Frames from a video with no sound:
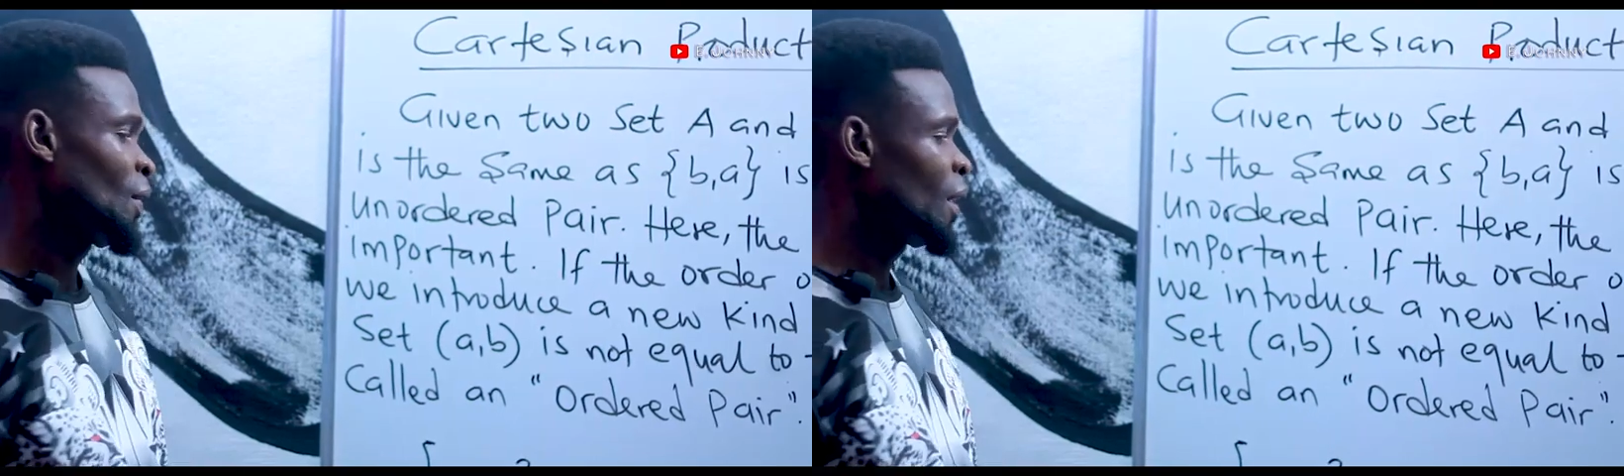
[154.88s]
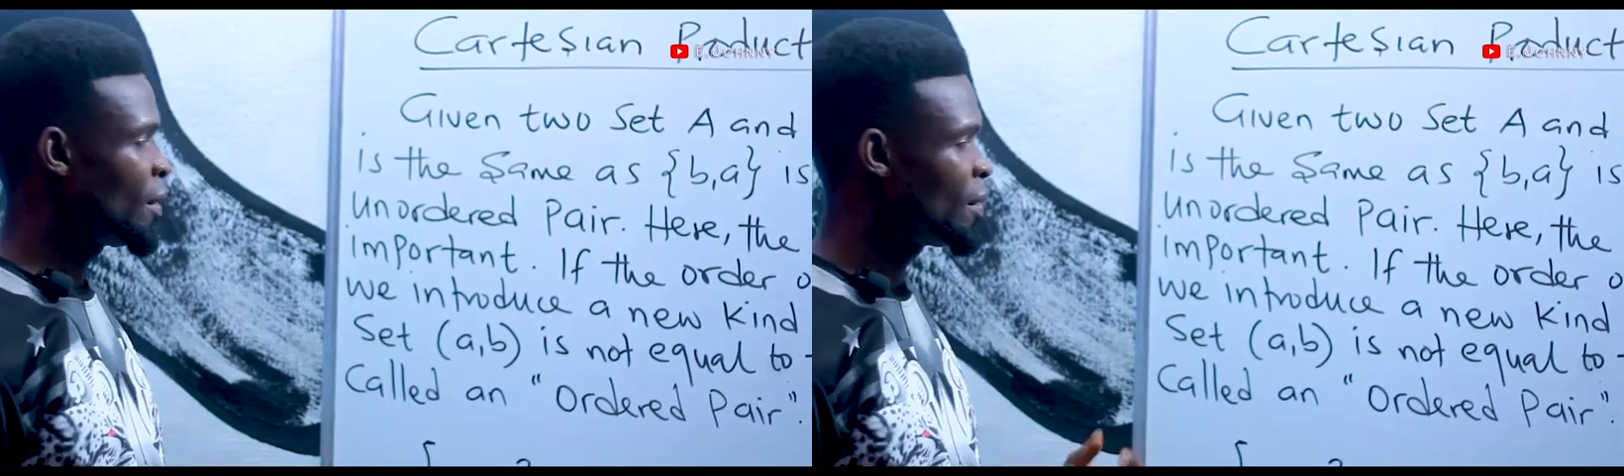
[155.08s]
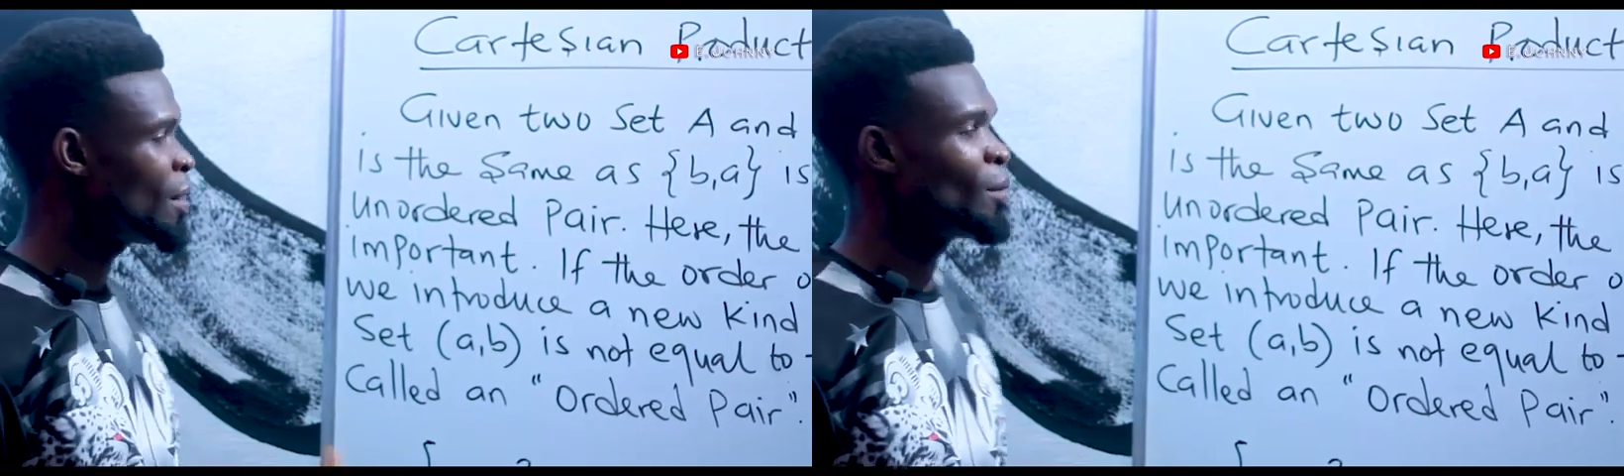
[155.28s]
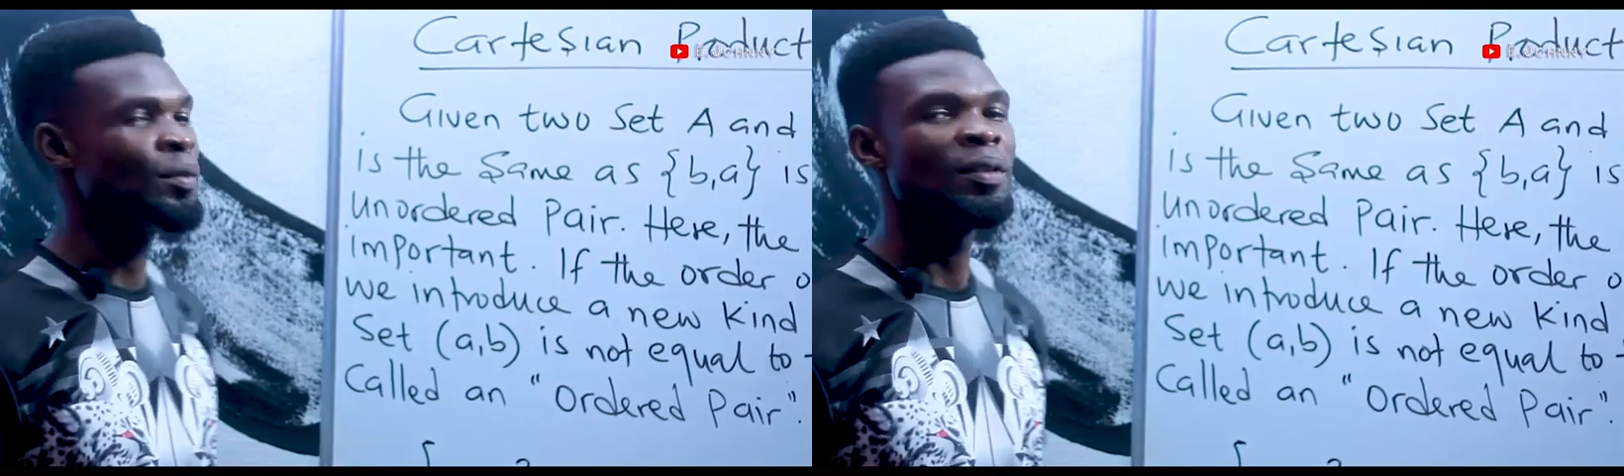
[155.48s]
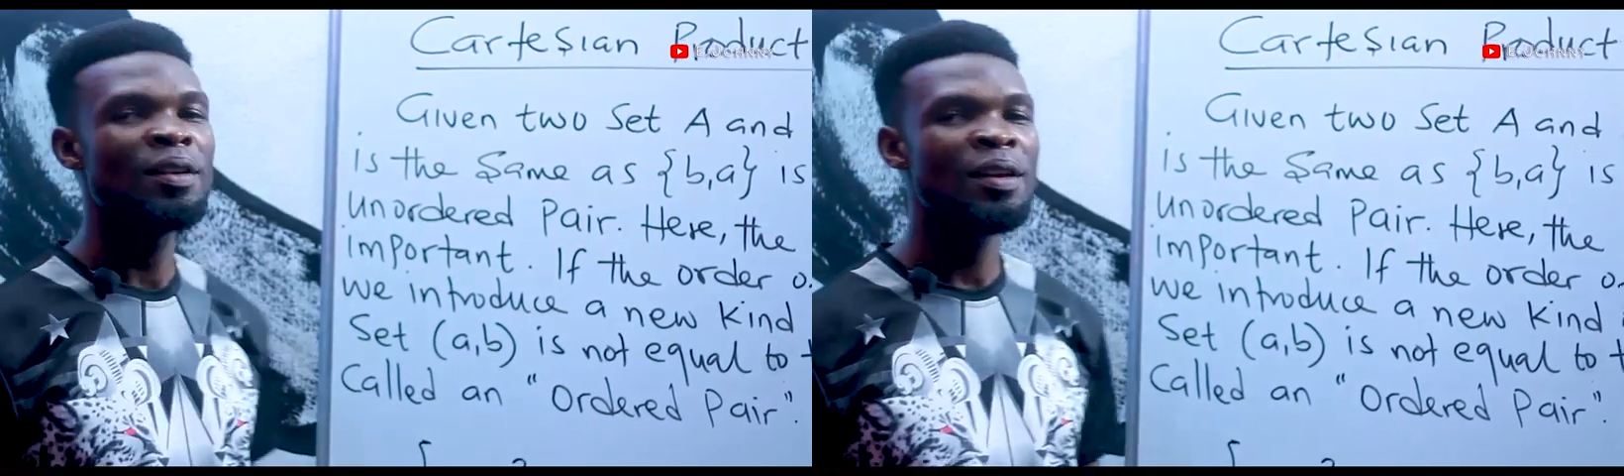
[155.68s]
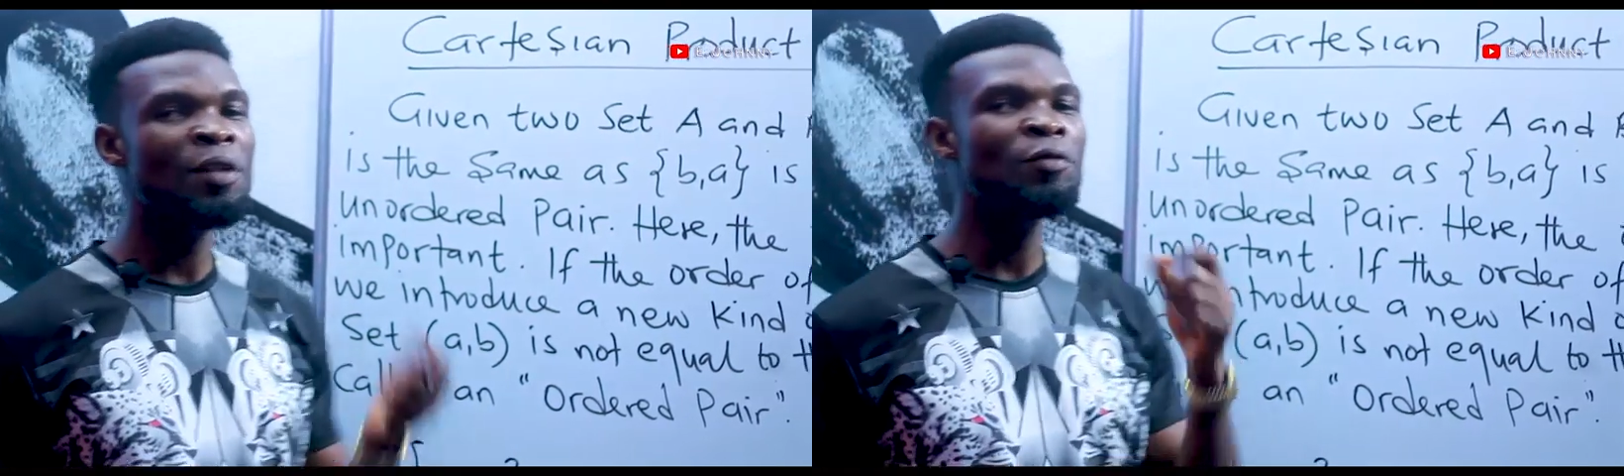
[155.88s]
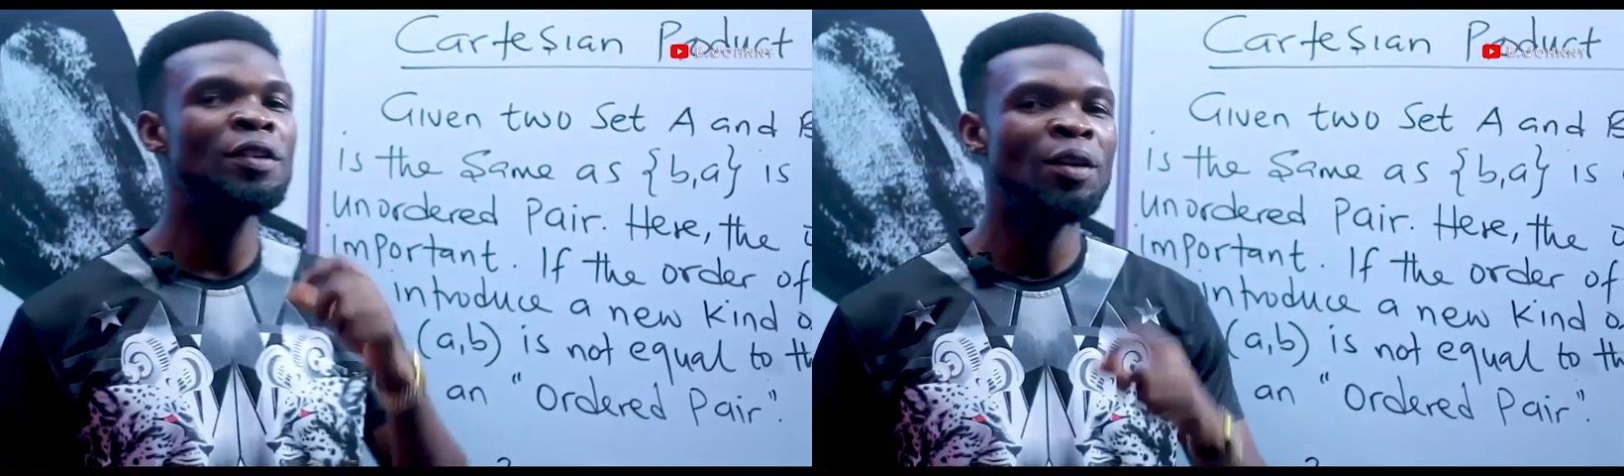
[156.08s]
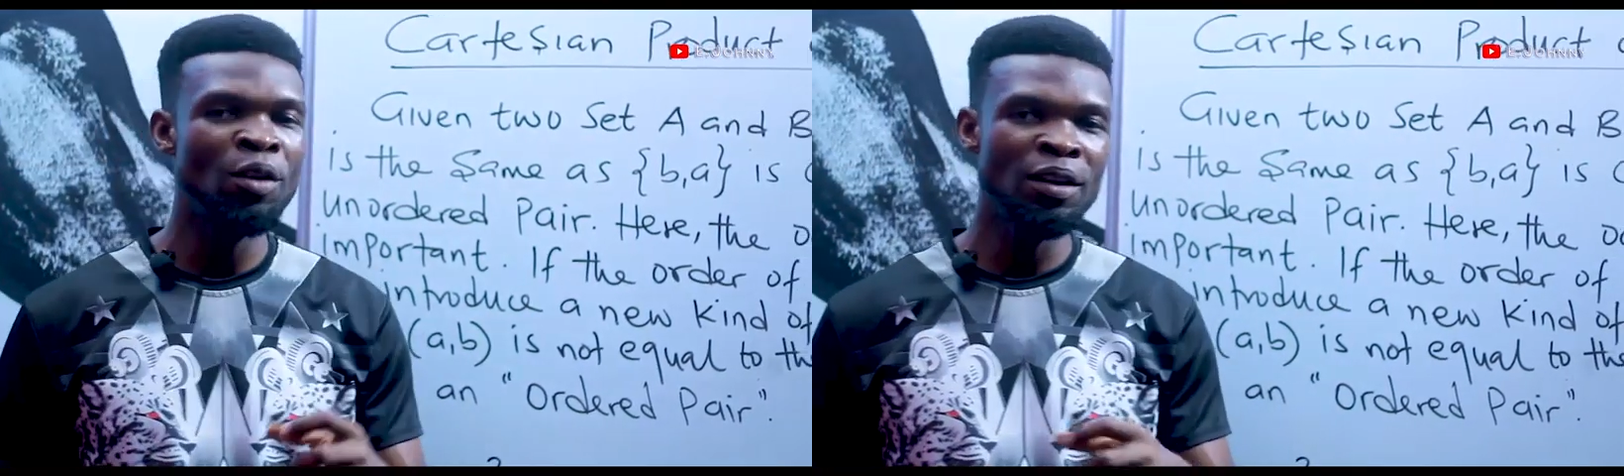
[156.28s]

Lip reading: Now, if the order